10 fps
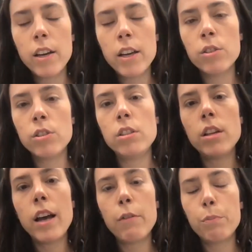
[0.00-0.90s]
in order
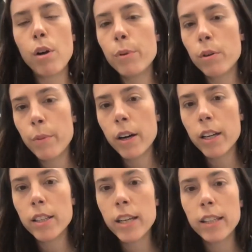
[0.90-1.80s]
to have proper
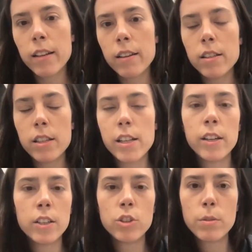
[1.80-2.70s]
market data that is
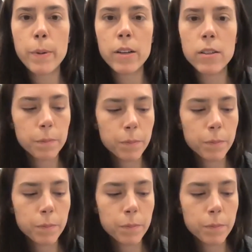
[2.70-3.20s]
clear and transparent.